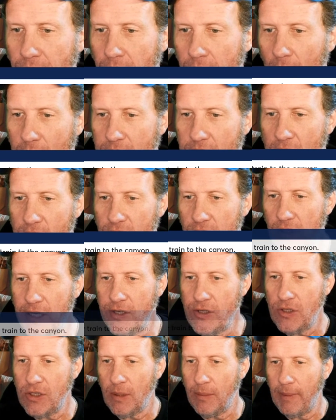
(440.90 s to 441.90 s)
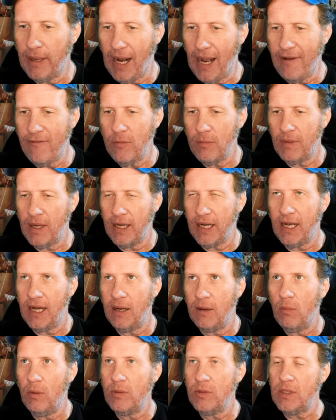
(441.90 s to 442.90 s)
It sounds really interesting, man. I haven't. My
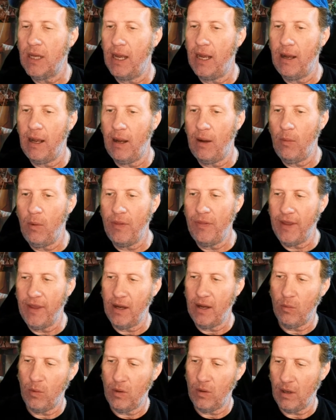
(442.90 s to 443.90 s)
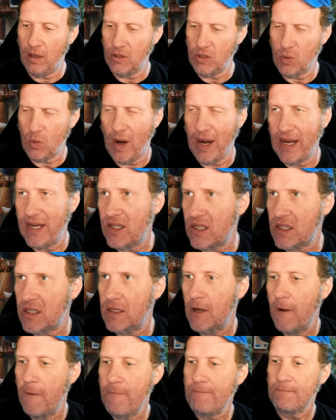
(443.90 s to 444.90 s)
God, when was I? I went there twice.
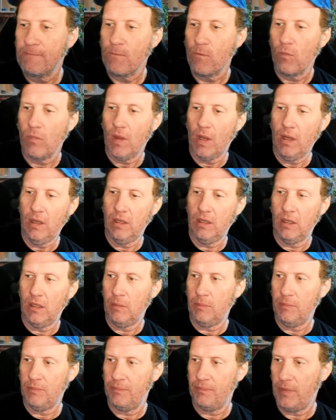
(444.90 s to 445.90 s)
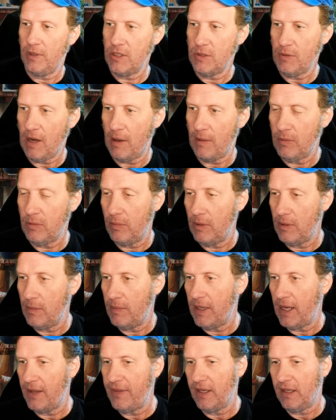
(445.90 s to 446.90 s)
Um, it's probably
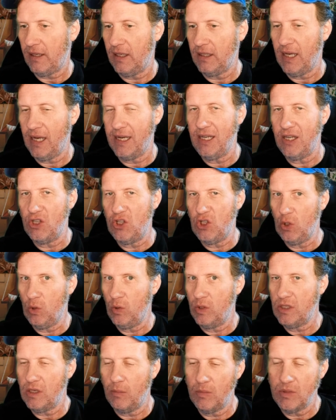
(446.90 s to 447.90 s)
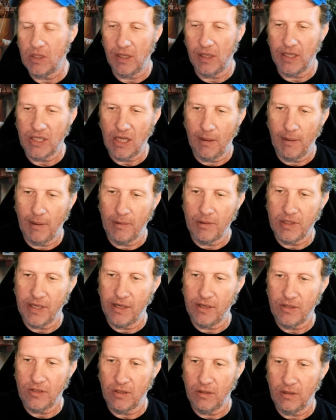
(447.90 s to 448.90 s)
been I think like '92 or something was the last time I was
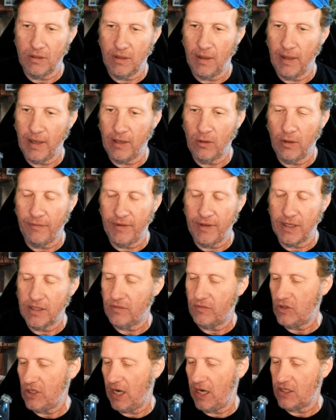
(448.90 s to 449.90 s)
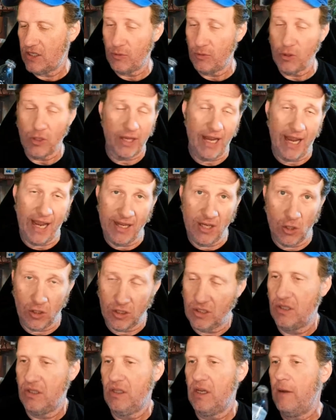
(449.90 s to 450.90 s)
there. So I don't know if things have changed. I'm sure the canyon
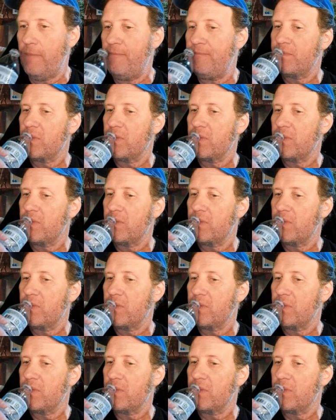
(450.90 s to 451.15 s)
looks the same.